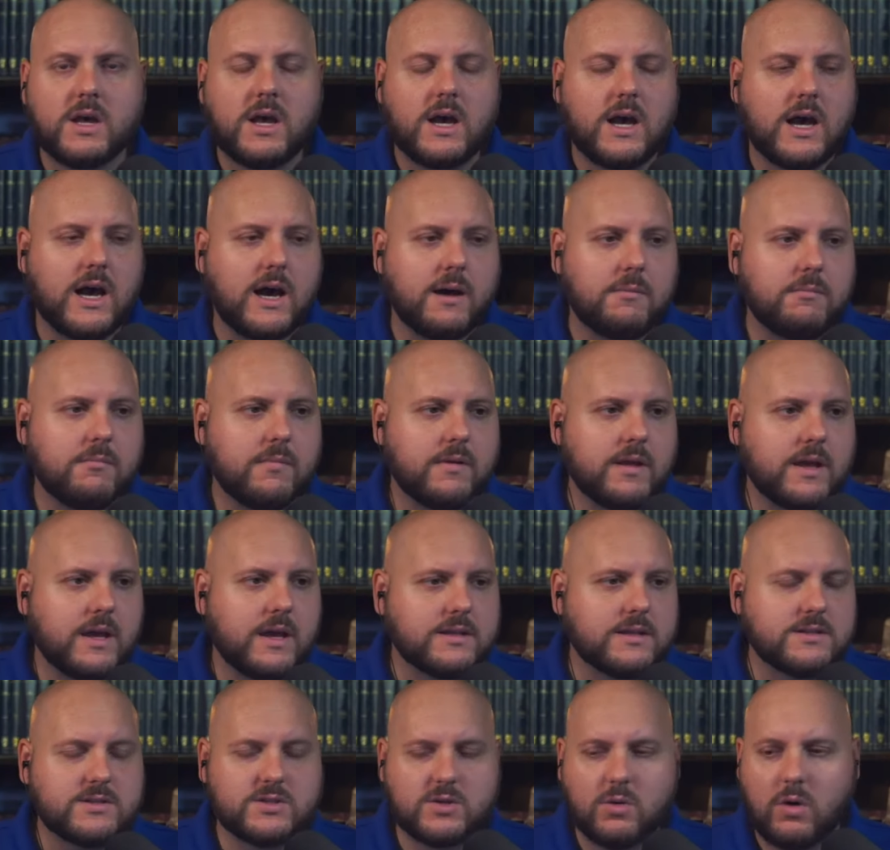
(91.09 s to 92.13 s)
um,
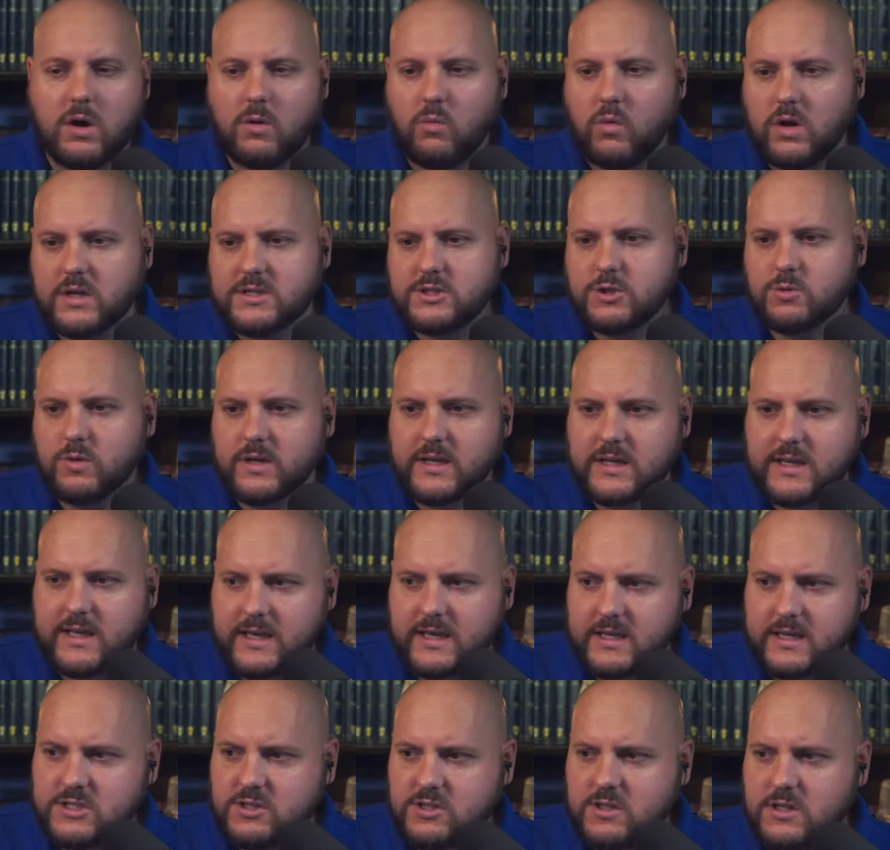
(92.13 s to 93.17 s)
and so I want to
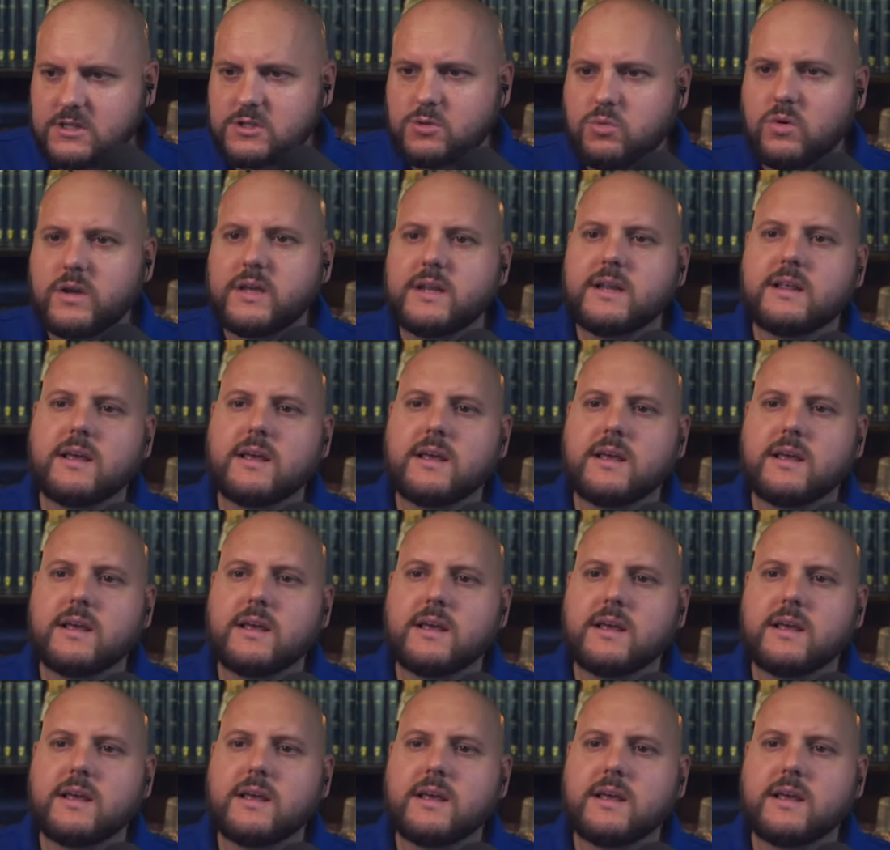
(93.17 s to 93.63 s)
engage the tweet